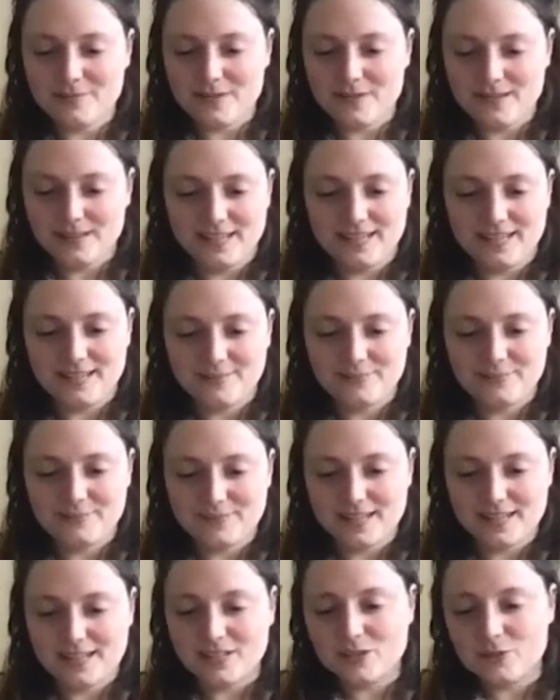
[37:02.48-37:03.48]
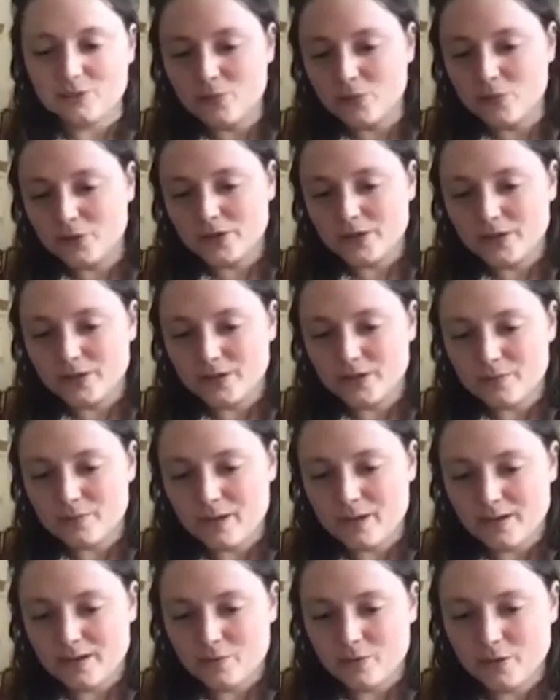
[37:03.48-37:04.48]
yeah, I knew more
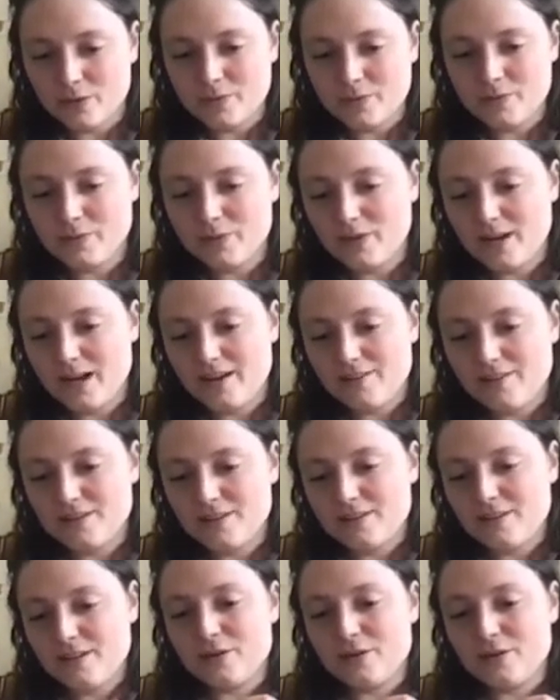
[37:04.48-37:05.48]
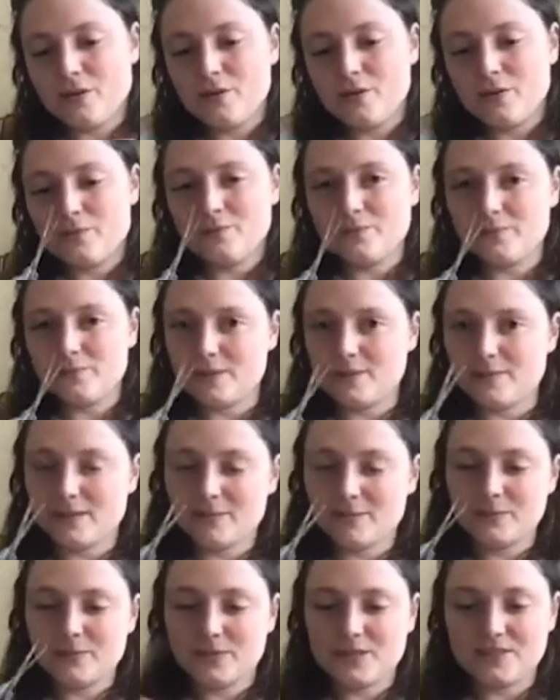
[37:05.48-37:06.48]
about what people have in their home.
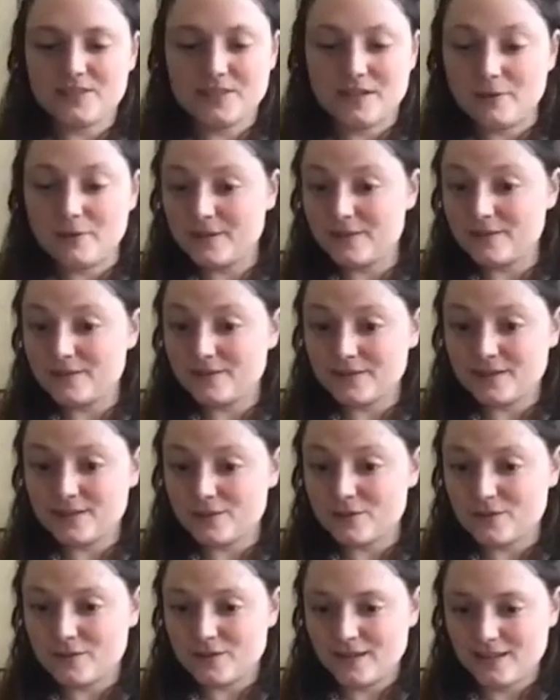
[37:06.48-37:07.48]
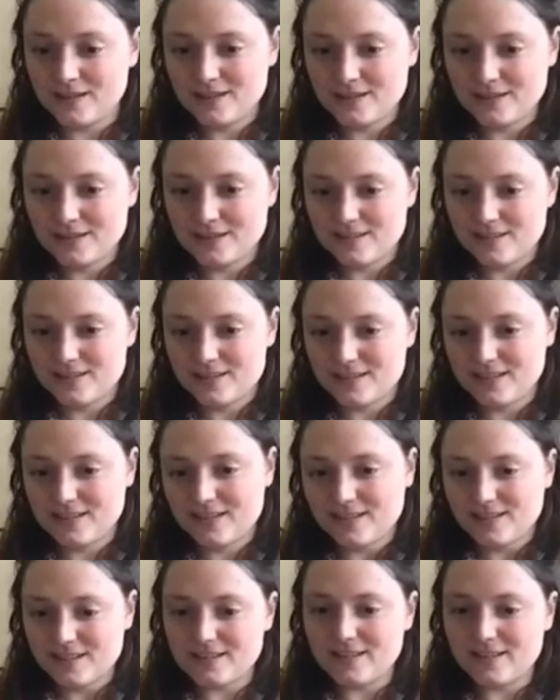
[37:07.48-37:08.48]
Maybe polystyrene is a thing because
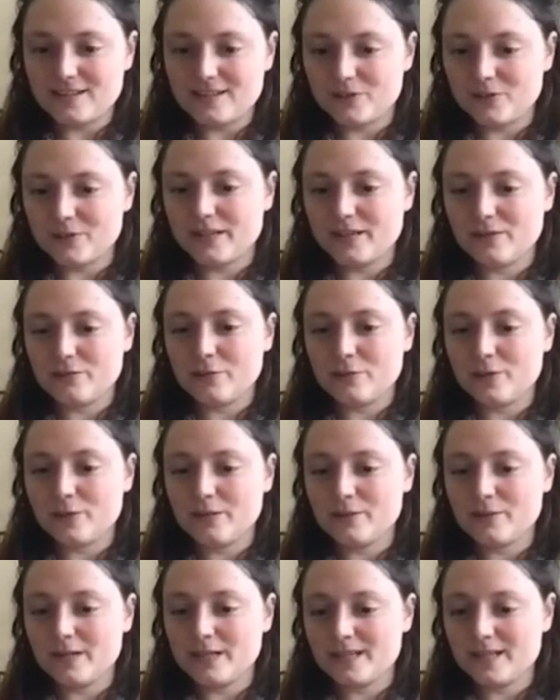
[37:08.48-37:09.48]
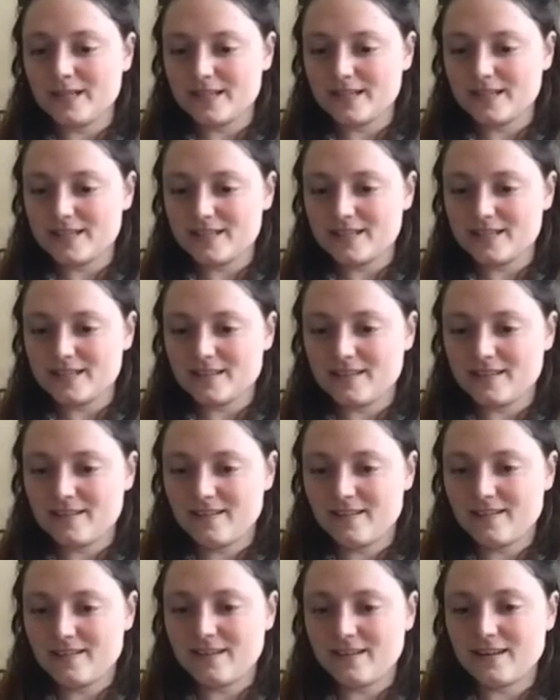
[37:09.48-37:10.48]
they do give really really nice
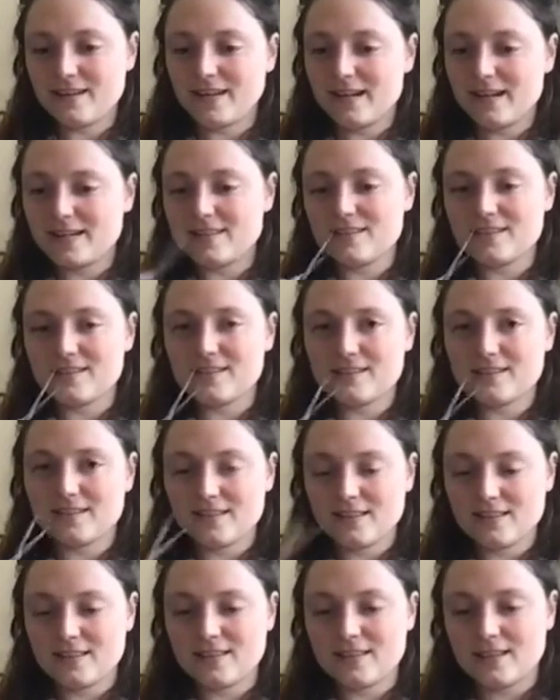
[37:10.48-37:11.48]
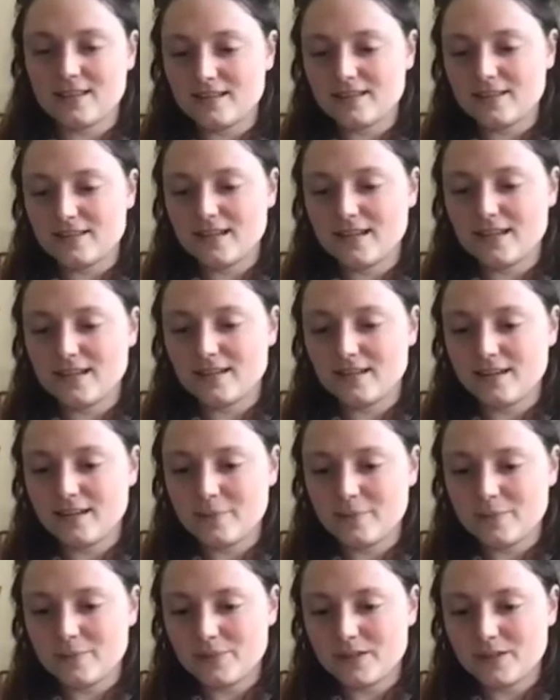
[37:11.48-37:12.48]
uh, cast in the end and
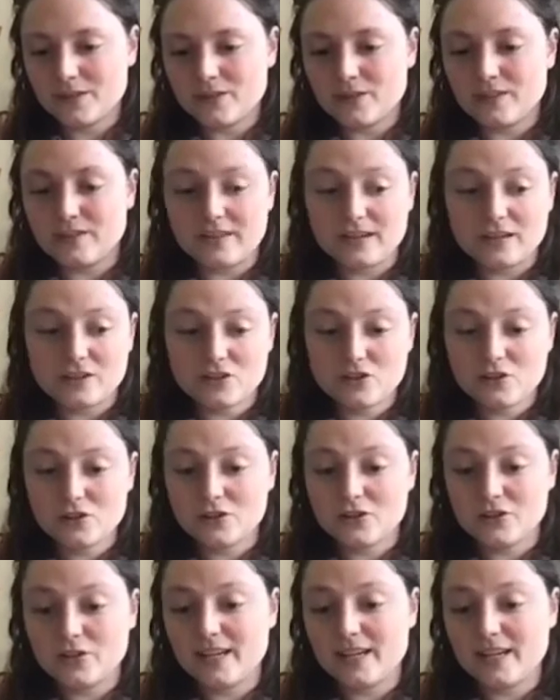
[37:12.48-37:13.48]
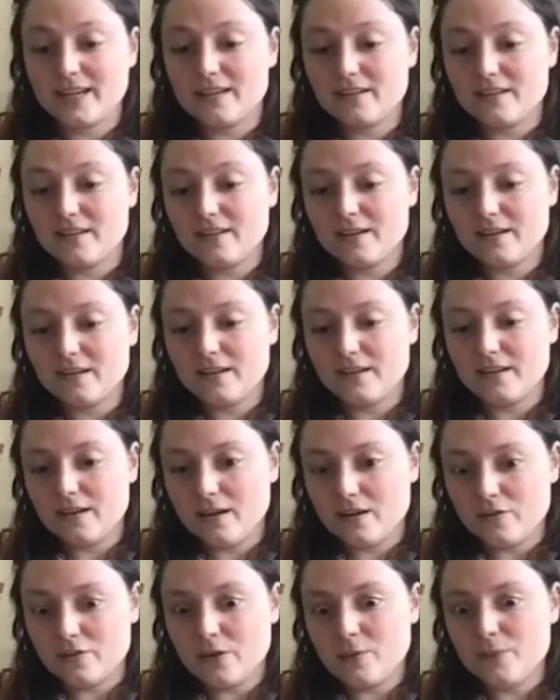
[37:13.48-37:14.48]
the texture you get
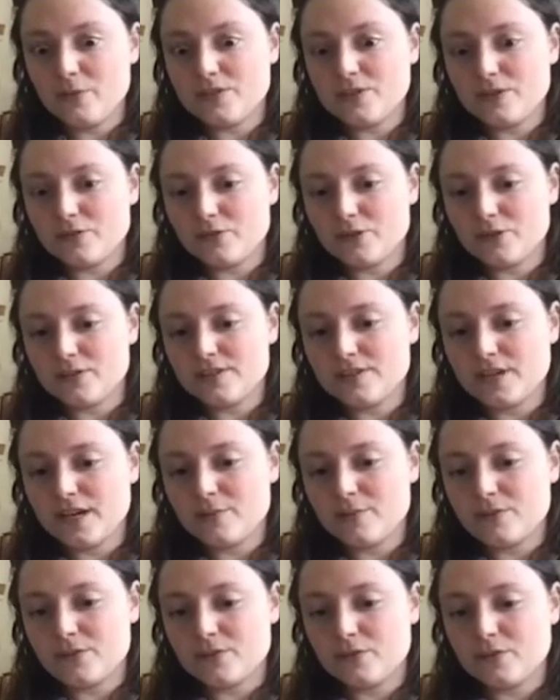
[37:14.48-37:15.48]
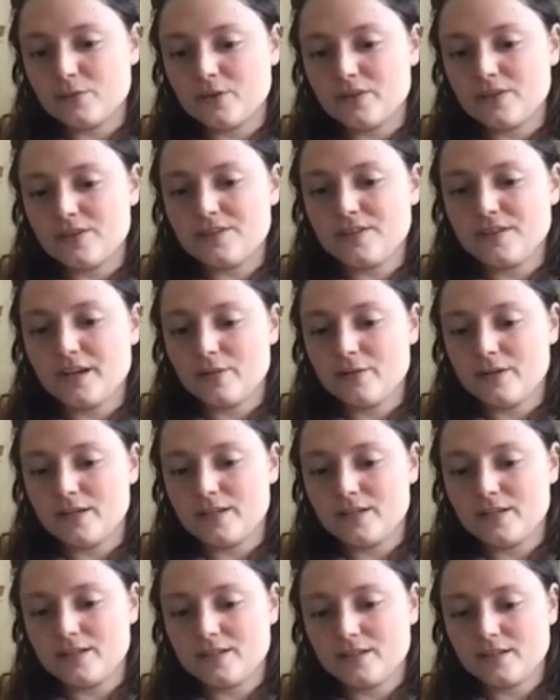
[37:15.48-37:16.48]
from the different types of
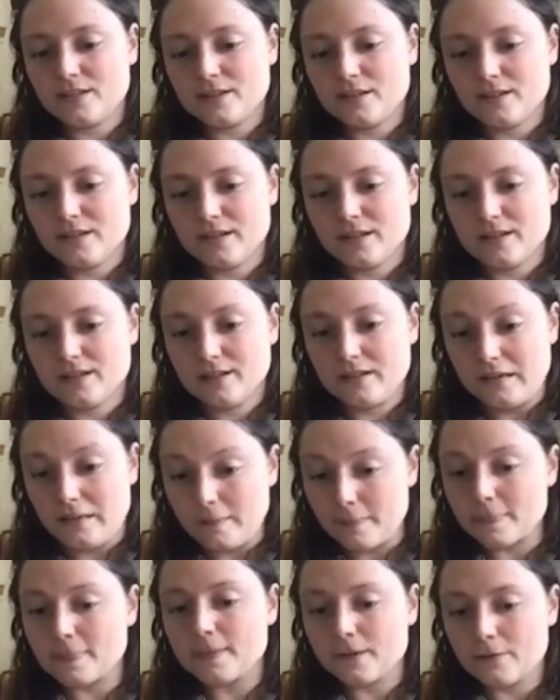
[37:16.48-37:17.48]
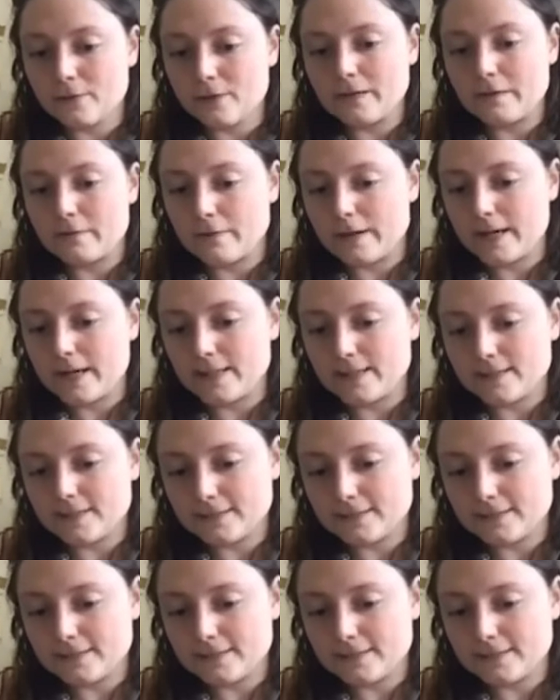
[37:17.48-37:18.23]
polystyrene are really great.